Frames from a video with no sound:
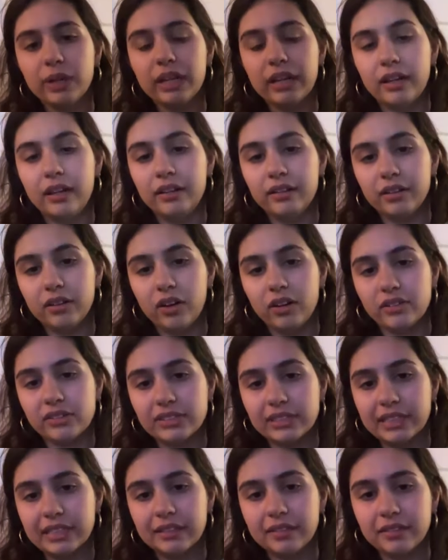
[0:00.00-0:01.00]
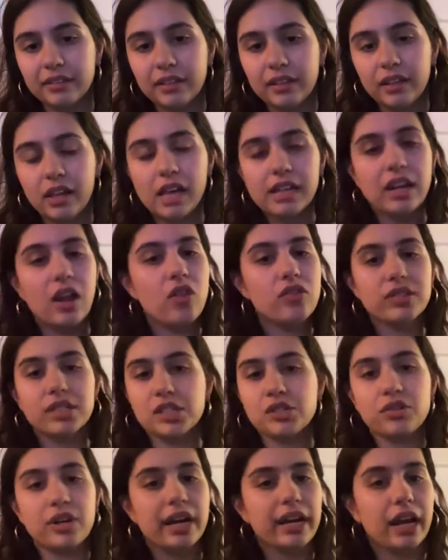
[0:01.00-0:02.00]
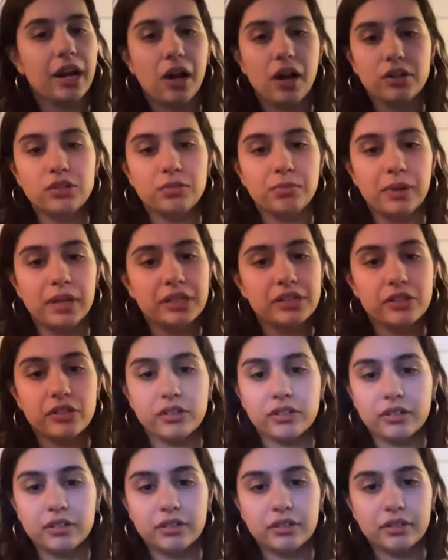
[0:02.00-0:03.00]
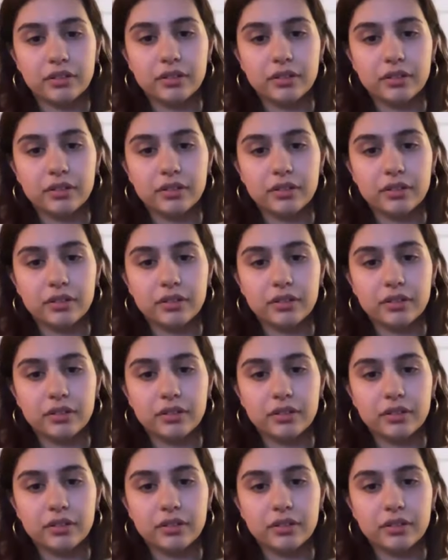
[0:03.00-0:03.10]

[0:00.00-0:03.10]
good way to end it, honestly. And now this is dragging on too much. It